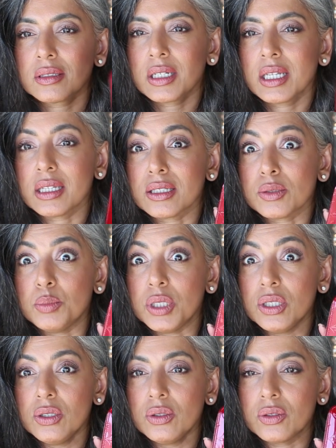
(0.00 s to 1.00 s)
in this
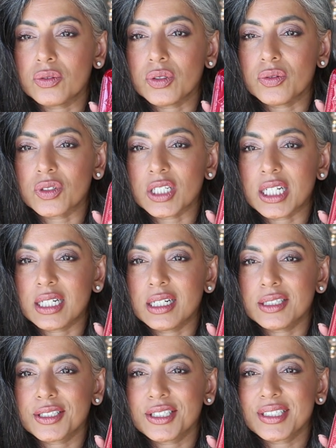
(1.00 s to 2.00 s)
beautiful vernis
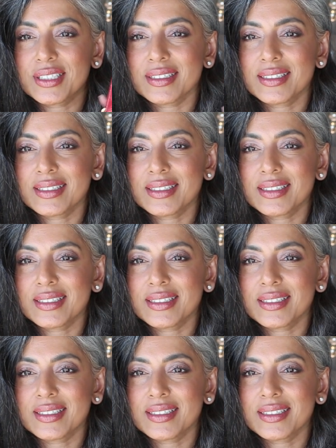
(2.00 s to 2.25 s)
color.